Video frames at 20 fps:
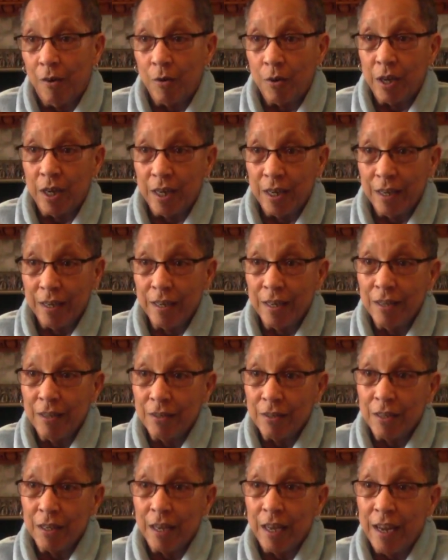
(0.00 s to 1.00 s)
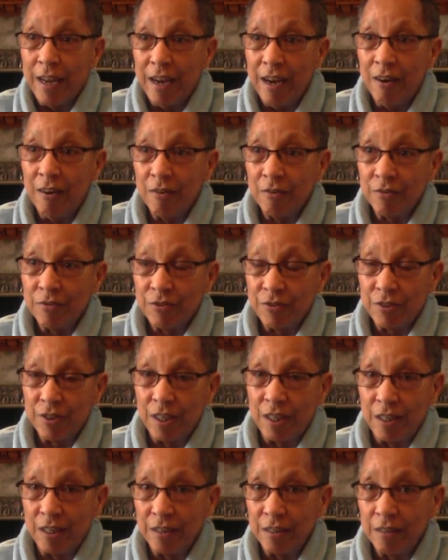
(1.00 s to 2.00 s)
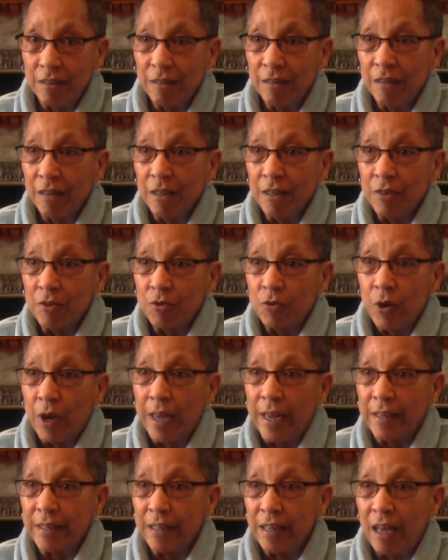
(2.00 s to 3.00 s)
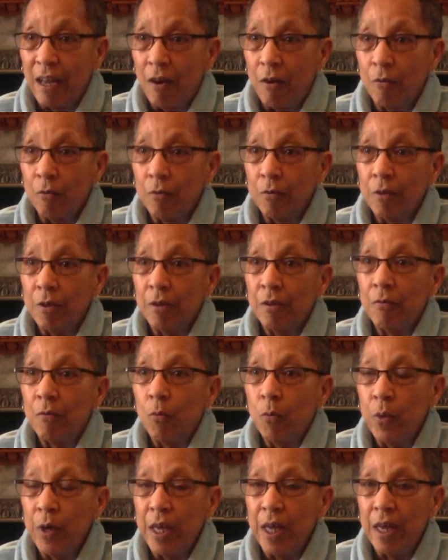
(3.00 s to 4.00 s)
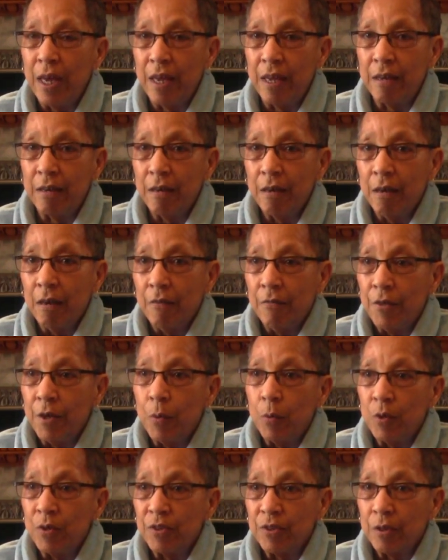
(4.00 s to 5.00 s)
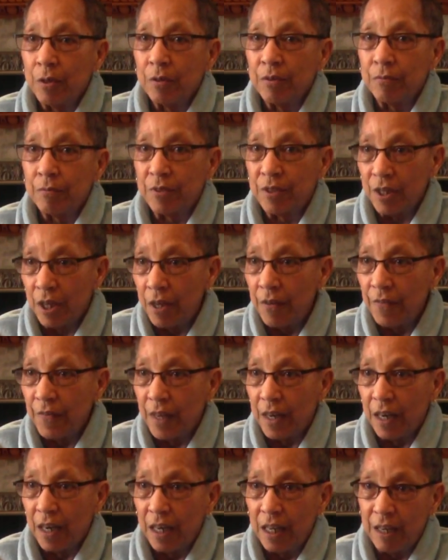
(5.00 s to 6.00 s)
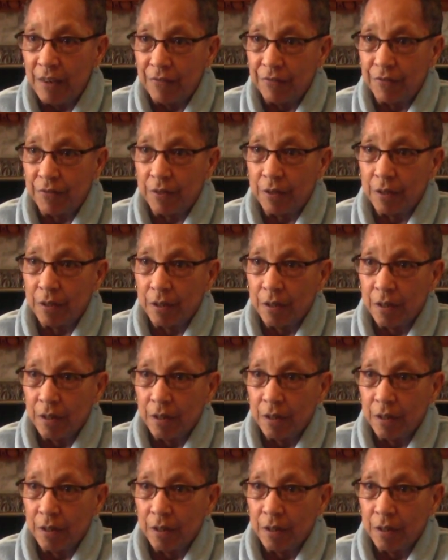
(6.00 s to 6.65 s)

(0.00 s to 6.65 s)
Okay. Harold's son tracked down, there was a son that left